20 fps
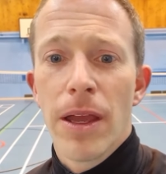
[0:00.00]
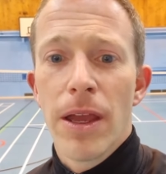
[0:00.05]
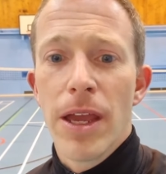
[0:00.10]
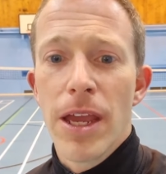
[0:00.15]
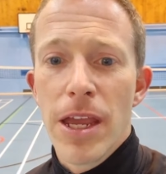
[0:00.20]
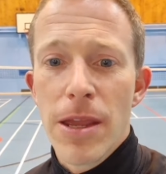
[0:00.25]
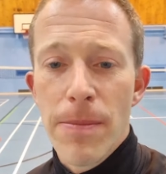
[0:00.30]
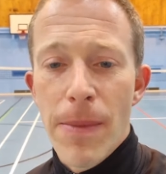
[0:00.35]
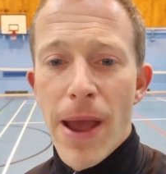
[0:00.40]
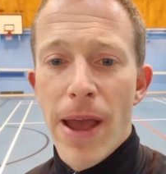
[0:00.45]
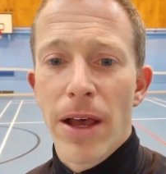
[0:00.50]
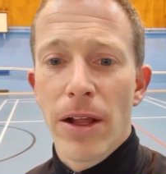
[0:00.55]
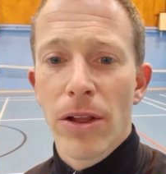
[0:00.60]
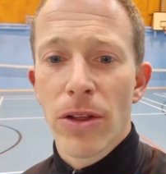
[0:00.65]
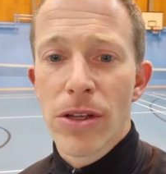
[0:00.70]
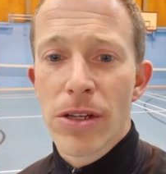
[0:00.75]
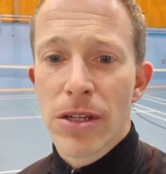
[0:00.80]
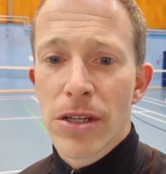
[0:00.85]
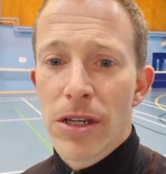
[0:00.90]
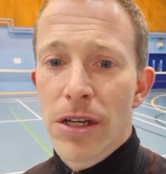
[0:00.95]
Email
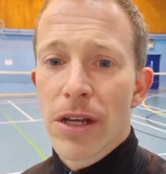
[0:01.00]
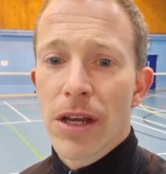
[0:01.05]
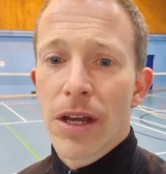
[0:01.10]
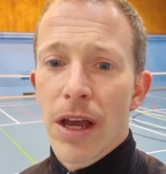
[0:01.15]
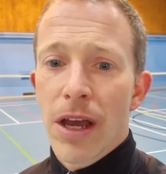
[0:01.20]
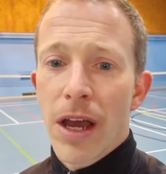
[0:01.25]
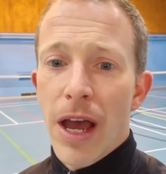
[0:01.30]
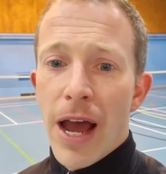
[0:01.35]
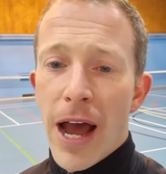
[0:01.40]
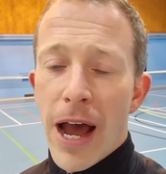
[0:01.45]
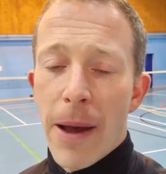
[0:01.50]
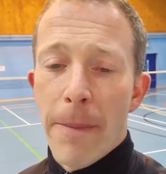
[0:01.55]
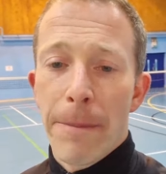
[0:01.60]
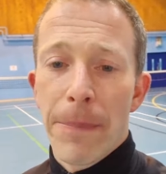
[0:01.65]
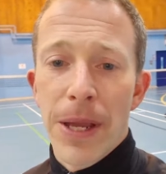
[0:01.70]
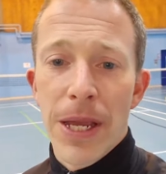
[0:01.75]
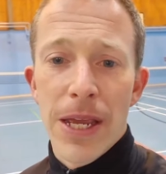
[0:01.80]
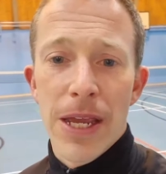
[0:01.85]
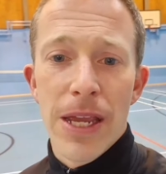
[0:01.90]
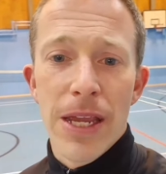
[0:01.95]
us at
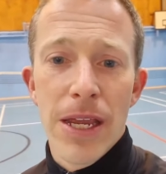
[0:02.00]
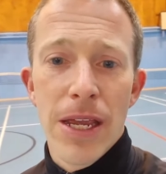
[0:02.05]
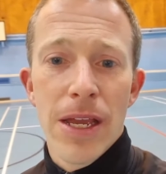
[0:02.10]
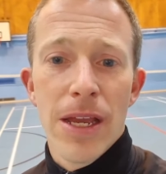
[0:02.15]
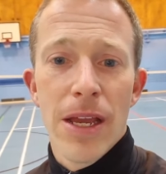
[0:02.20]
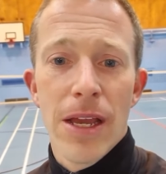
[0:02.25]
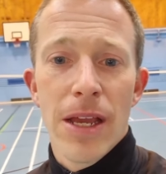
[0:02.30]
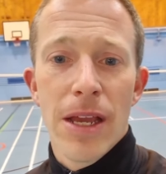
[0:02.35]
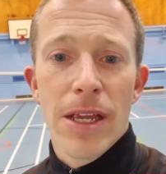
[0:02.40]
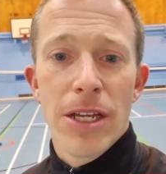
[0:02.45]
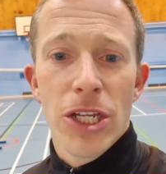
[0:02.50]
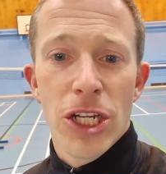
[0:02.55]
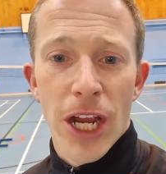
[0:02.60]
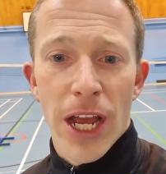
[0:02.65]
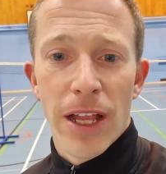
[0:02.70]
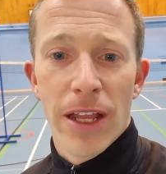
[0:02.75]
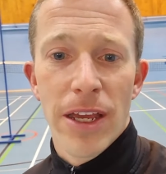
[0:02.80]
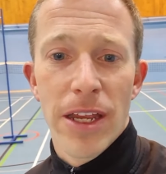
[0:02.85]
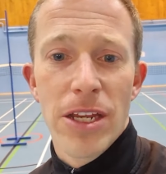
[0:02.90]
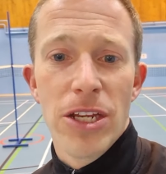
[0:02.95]

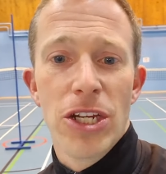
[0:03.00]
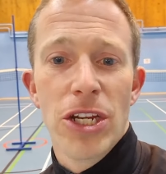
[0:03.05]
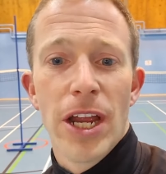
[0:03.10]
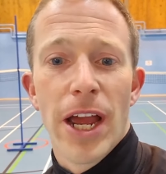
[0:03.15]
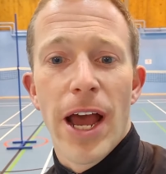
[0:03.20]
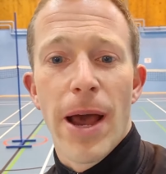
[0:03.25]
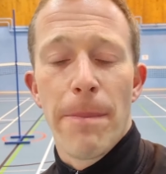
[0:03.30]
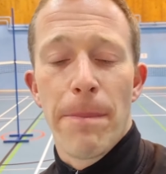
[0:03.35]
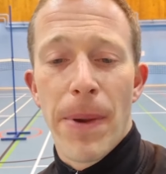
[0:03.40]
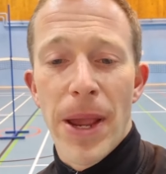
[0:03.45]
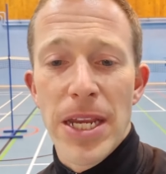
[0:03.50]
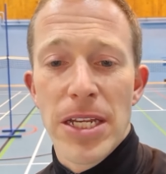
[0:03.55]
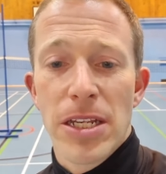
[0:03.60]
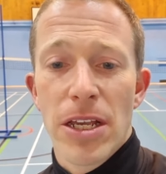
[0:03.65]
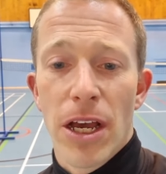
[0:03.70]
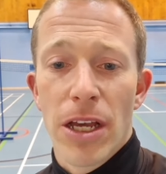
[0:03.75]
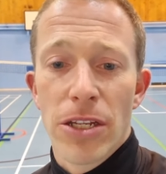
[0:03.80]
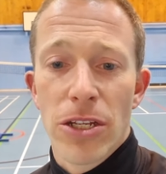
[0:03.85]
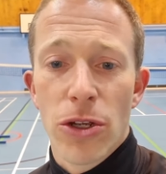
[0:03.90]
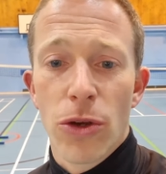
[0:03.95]
pechallenge at
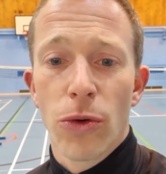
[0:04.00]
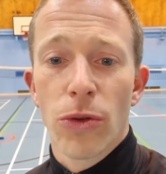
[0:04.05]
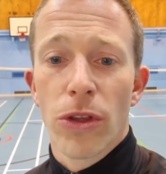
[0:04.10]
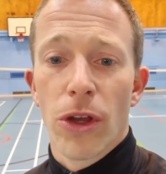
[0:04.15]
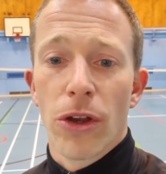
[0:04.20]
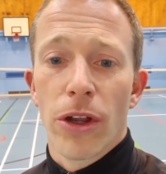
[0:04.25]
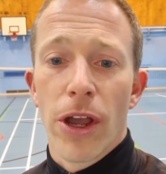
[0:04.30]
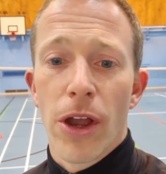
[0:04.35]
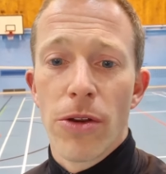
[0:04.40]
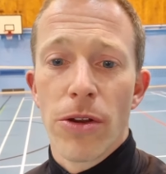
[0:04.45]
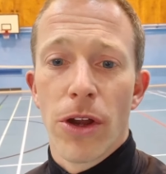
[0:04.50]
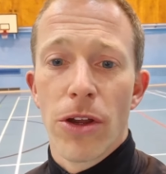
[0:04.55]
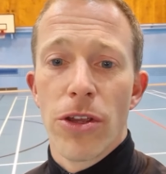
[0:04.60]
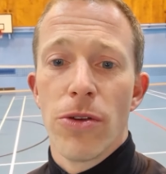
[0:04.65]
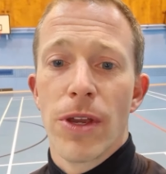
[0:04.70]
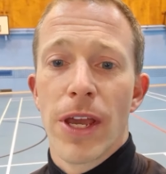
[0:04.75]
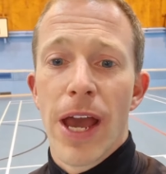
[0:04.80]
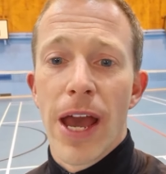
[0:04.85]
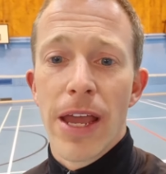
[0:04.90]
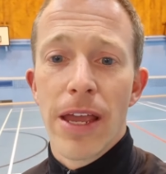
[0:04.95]

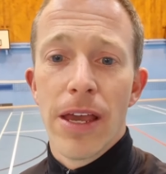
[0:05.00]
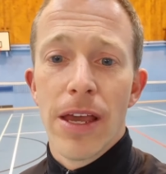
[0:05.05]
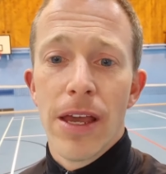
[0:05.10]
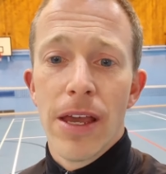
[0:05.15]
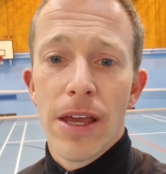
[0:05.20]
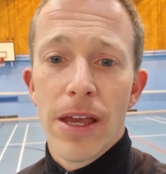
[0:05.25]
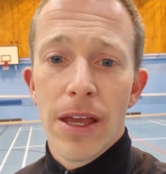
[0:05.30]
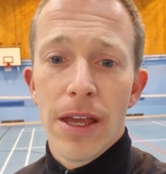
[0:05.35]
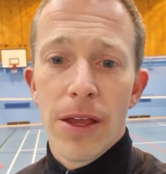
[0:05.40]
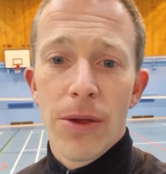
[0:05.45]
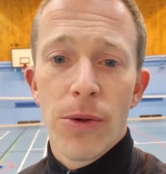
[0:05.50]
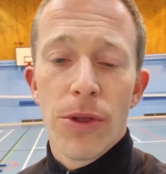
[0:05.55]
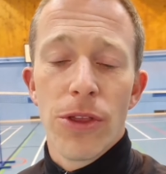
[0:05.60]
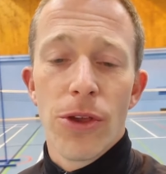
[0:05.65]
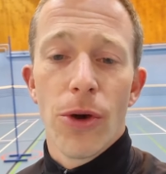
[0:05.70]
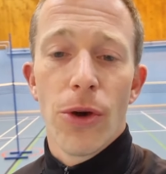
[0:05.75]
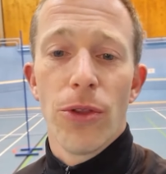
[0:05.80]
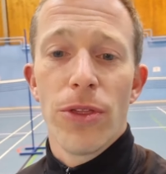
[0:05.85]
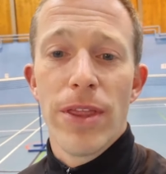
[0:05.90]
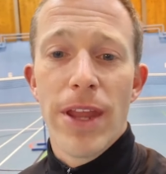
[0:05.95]
baysgarthschool.co.uk with
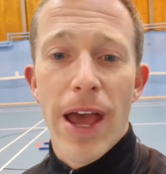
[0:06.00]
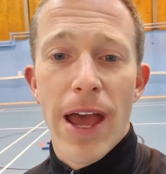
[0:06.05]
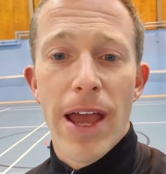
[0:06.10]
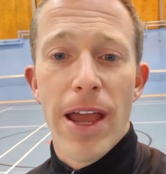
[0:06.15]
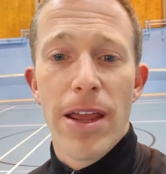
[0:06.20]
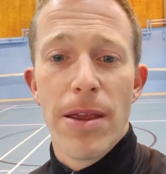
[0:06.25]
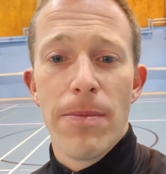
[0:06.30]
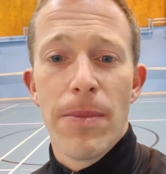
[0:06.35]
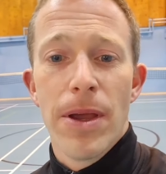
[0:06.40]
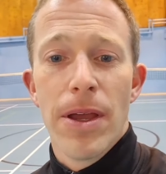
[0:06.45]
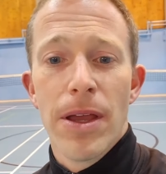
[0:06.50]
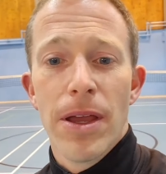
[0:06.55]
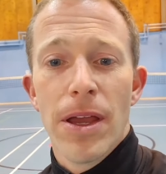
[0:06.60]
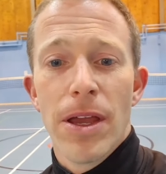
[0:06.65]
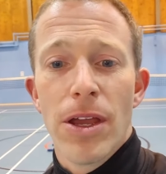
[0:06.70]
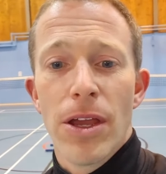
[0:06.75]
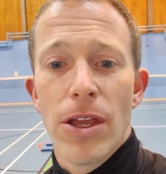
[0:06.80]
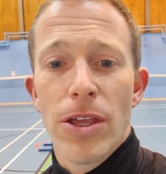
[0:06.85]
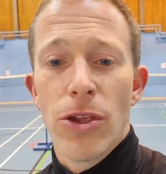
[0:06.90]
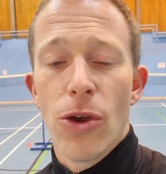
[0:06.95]
your name,
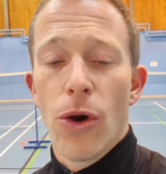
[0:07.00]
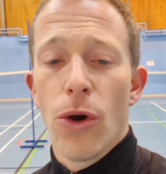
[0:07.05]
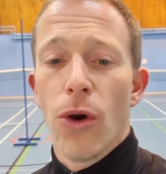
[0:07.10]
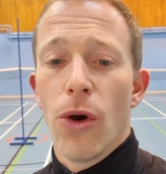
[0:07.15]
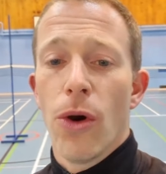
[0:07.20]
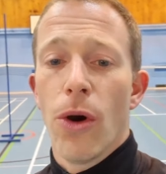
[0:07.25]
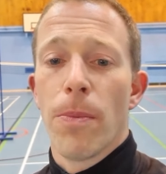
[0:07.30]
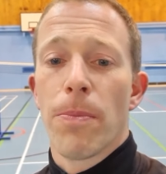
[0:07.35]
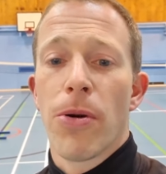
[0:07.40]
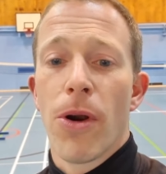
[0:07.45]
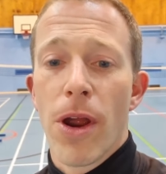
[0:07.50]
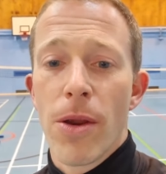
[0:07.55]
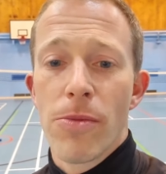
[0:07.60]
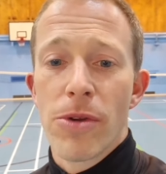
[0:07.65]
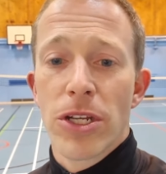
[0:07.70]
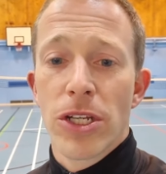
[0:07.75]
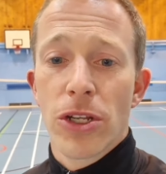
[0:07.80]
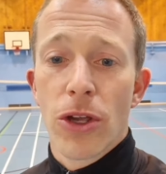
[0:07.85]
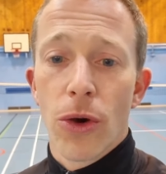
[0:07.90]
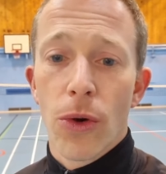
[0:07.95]
your primary
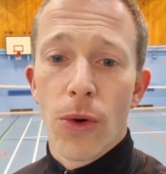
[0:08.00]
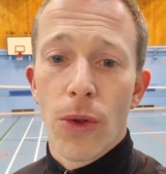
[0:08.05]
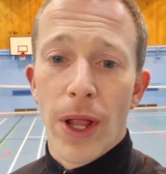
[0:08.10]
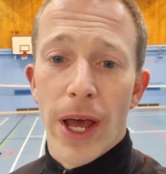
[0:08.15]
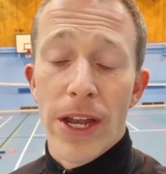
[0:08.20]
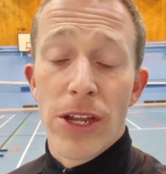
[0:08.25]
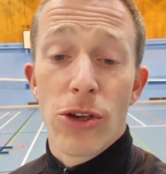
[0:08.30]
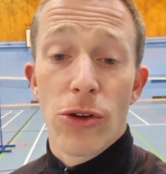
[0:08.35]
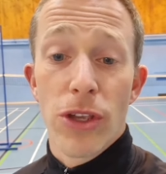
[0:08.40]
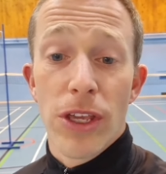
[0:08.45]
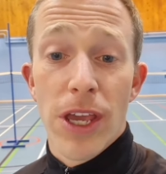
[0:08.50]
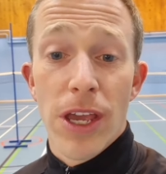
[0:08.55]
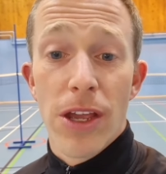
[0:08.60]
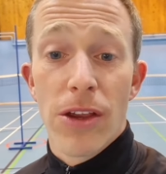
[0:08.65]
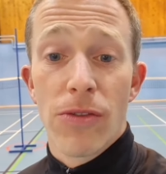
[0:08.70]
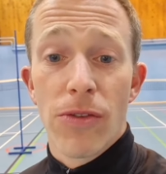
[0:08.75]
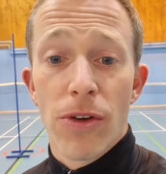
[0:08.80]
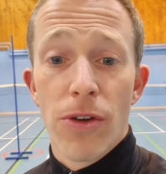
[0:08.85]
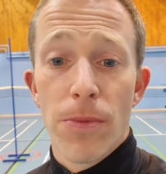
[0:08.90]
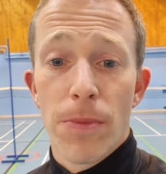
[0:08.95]
school and your year
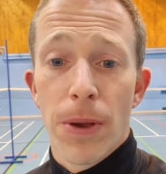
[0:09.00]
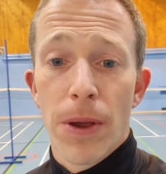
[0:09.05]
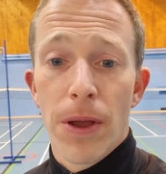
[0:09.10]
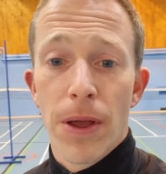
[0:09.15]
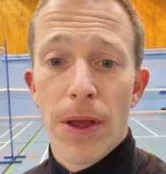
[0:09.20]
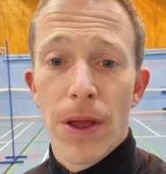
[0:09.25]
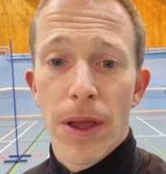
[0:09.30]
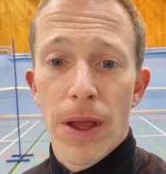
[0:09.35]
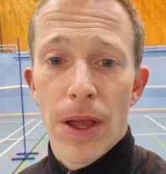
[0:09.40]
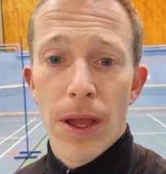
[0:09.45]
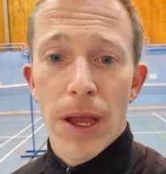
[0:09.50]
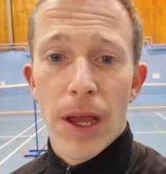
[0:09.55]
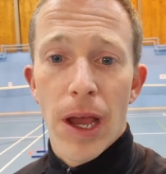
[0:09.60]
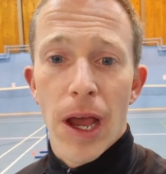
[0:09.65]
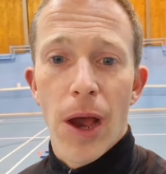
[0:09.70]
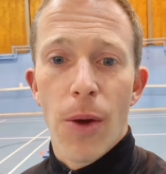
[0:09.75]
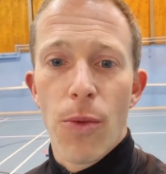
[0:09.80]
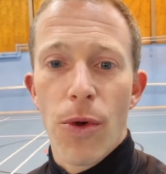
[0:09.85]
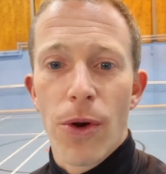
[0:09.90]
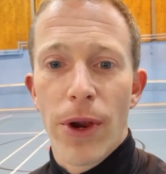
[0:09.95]
group
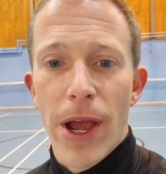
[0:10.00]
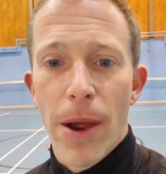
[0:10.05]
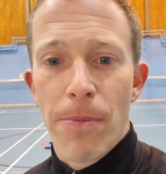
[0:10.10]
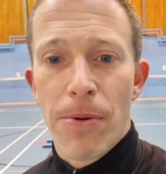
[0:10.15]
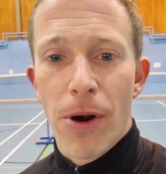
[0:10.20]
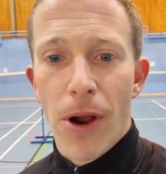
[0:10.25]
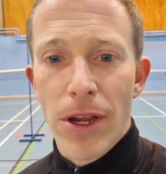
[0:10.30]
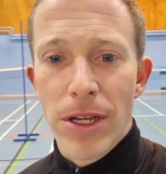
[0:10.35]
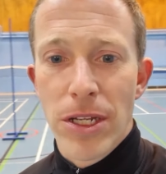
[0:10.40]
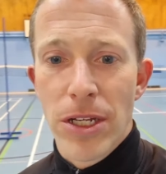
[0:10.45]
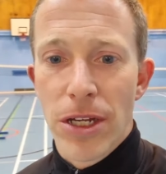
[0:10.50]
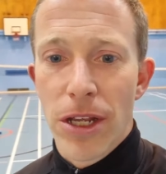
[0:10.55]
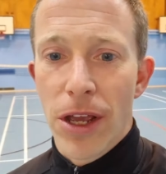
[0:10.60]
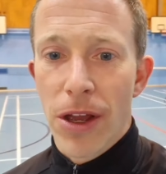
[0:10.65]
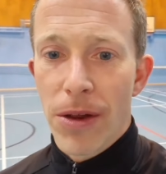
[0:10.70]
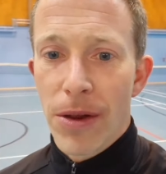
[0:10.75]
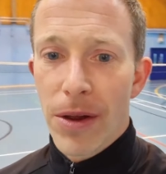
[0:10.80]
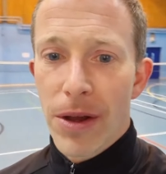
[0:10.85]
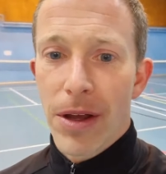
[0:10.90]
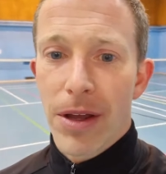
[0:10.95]
and we'll get a prize to you.